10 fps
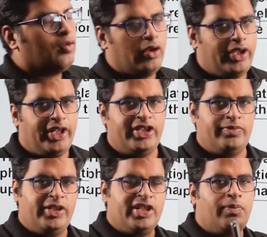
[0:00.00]
quantities,
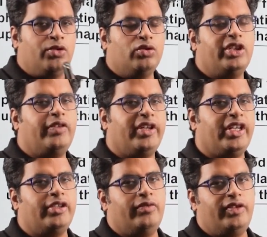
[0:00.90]
means up to 3 we
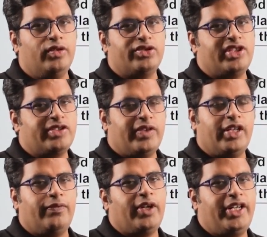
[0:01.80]
can use this, we
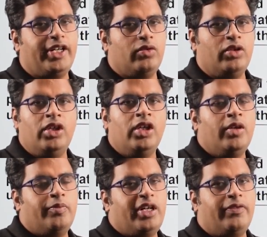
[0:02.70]
can find it out.
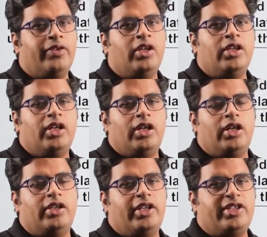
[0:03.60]
But if
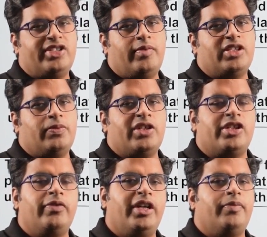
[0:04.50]
there is some
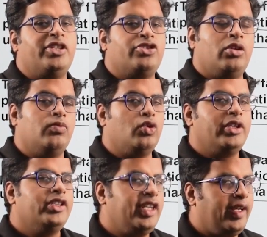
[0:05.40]
expression which depends on more
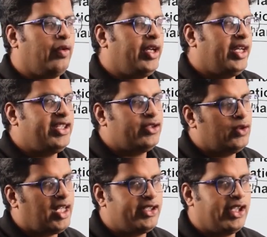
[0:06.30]
than 3 quantities, so
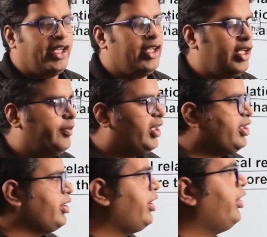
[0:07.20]
that's again a
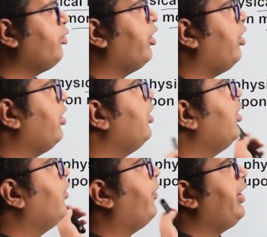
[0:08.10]
limitation, that you cannot
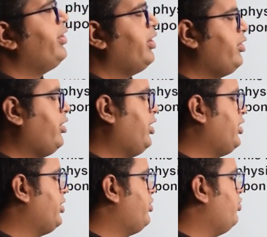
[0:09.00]
find such relations